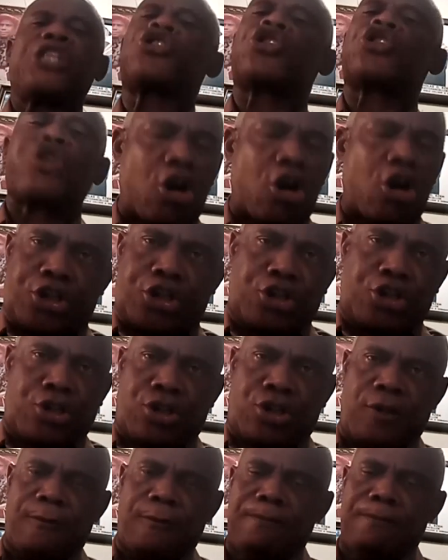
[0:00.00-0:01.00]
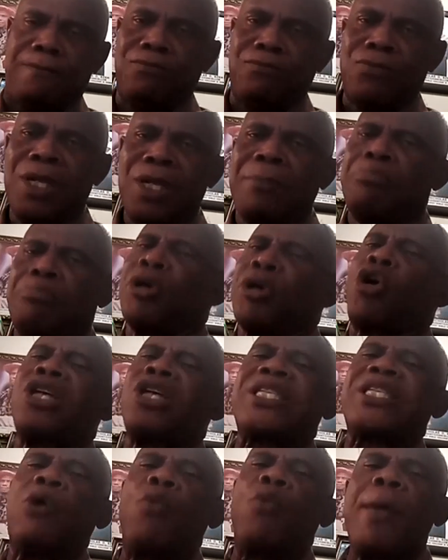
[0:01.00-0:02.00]
trust because
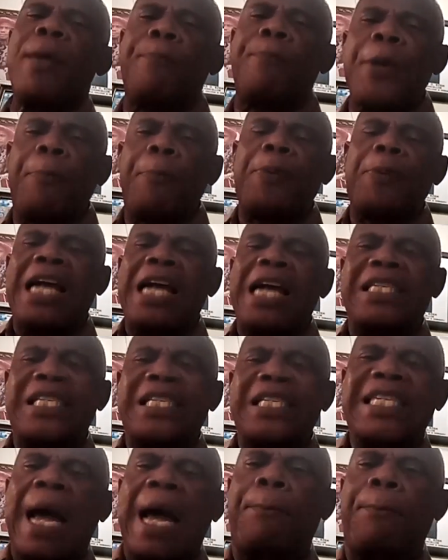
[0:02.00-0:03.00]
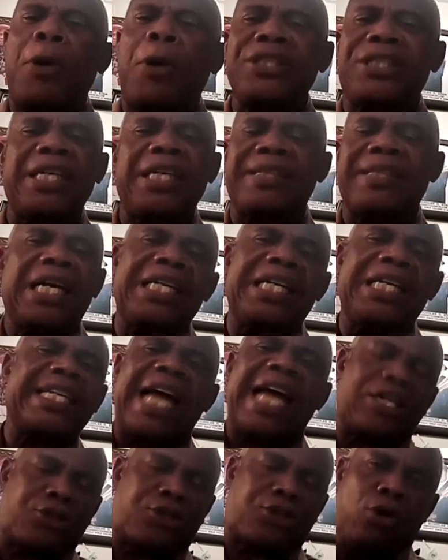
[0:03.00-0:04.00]
the way people are disappointing the
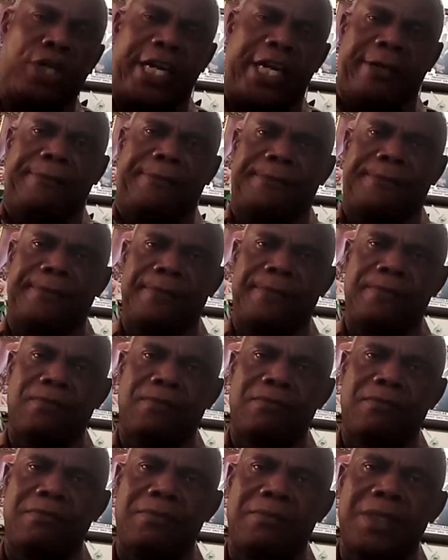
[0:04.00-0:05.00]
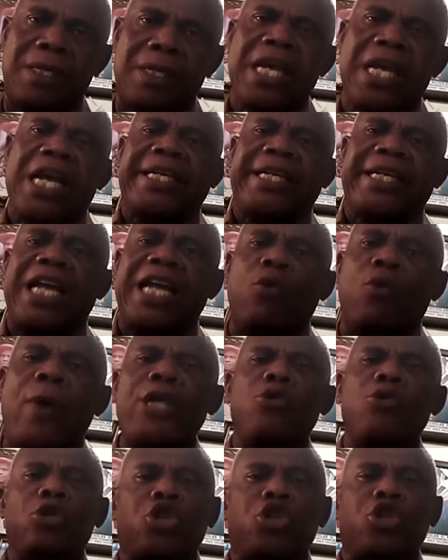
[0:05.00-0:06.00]
leaders today the way
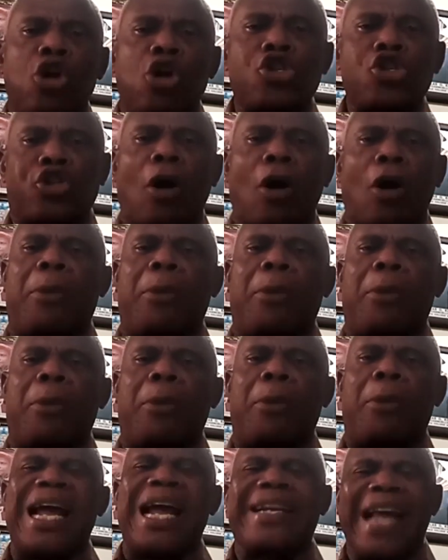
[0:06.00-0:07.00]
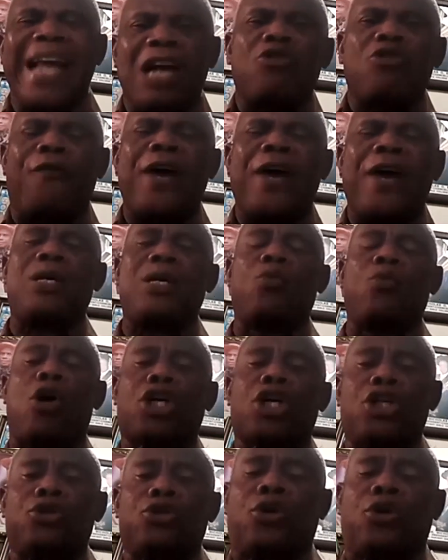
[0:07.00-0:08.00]
you trust somebody and hand over the work
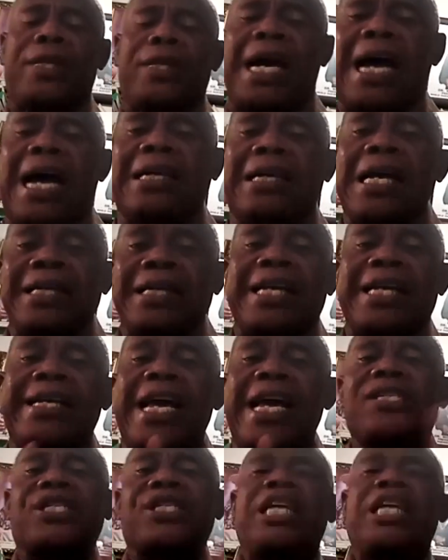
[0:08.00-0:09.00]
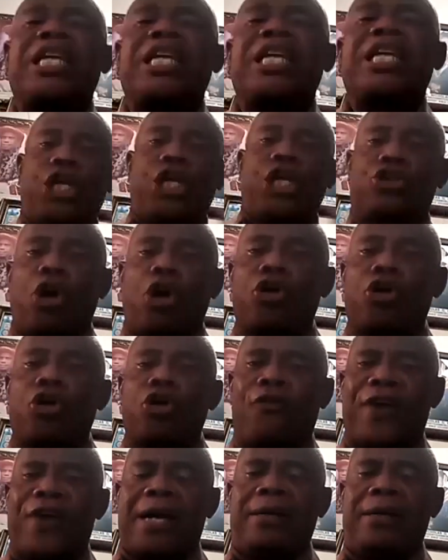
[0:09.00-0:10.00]
into their hand, the next thing he turn
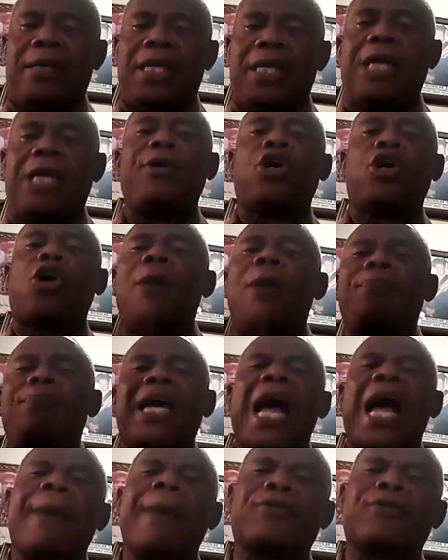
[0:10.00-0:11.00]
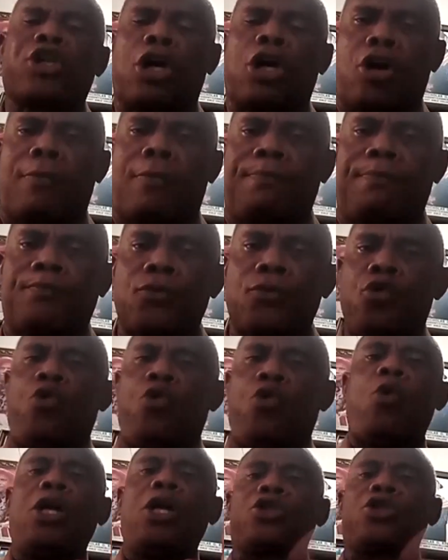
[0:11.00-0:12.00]
over. He become the Absalom
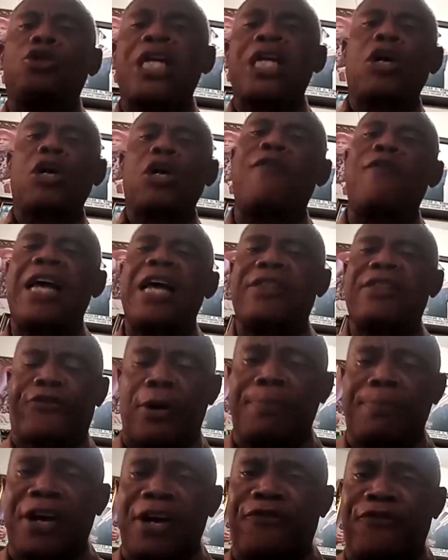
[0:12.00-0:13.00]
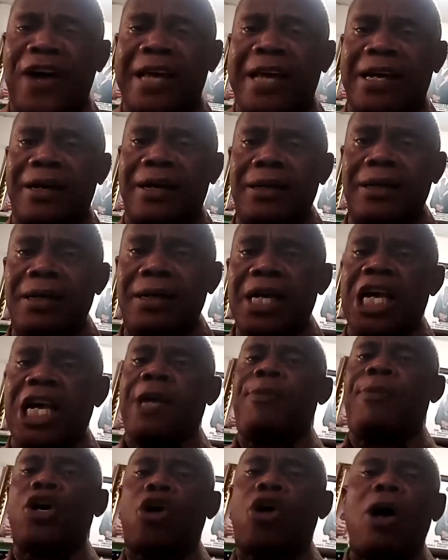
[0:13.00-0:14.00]
who want to take over from the father. He
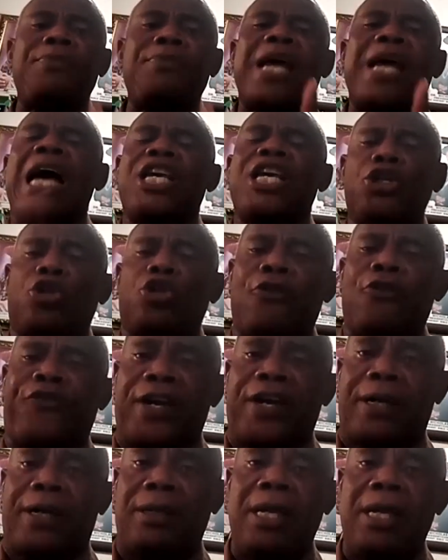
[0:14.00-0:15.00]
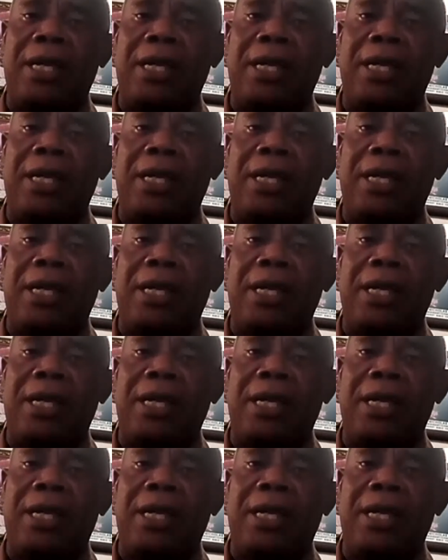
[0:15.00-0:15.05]
become the Ahithophel